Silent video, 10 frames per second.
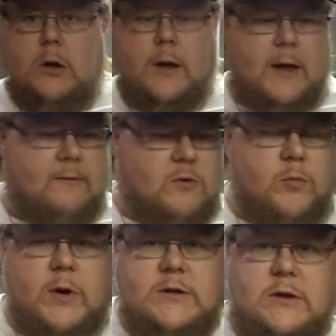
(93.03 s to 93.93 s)
after
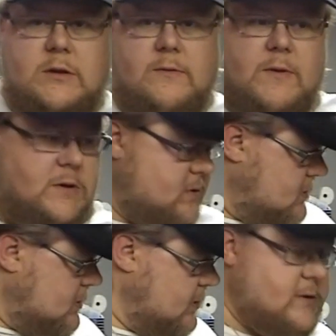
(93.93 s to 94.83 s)
bracing the fence
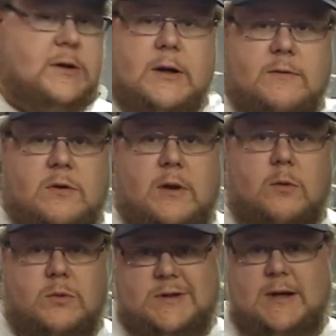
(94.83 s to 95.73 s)
at least enough so that
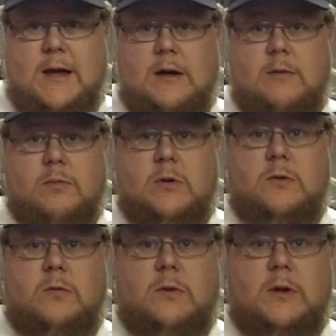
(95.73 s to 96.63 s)
it would stand up
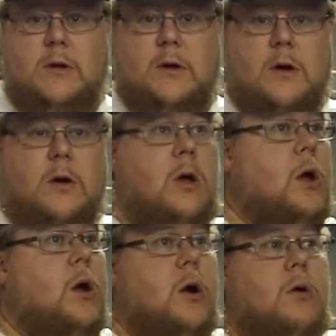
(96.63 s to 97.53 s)
to the
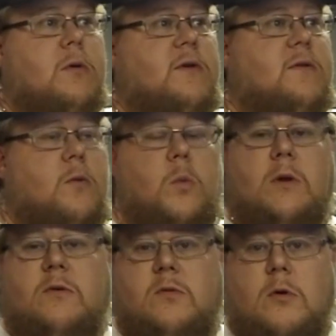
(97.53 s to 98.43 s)
recent
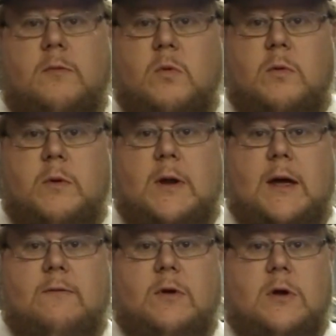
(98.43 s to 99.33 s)
windstorms we've been
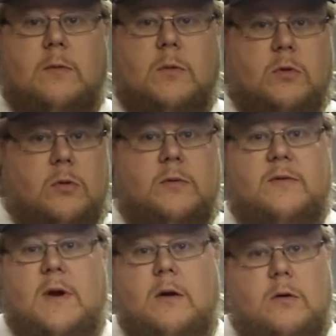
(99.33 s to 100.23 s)
having coming through
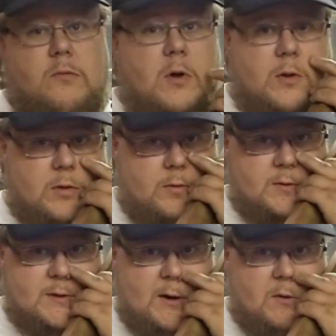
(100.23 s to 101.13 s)
rolling through
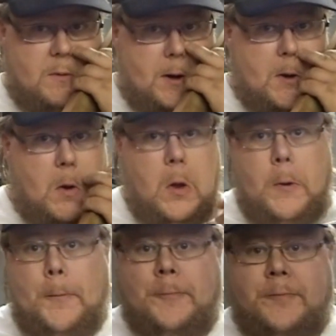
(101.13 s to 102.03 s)
Sacramento,
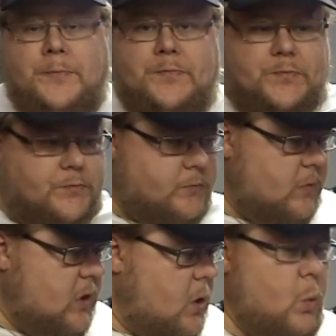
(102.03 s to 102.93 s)

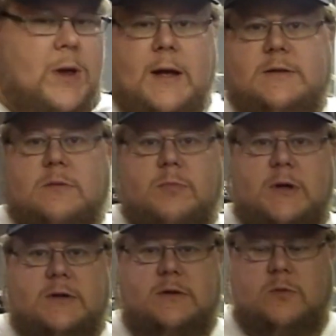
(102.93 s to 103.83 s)
we had some
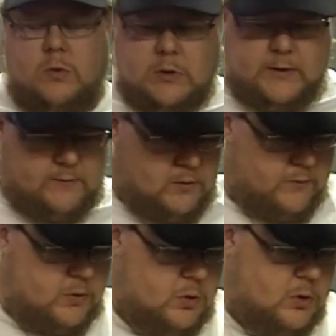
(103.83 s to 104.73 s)
pieces of wood left
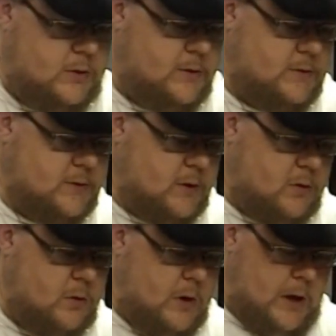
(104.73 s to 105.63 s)
over.
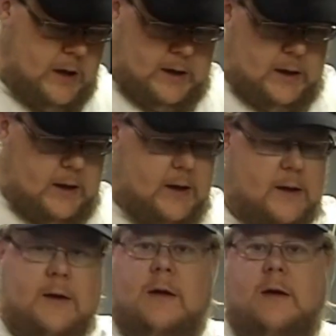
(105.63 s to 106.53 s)
So I
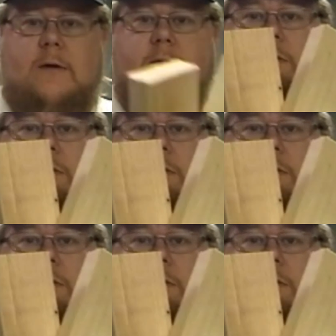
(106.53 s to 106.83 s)
have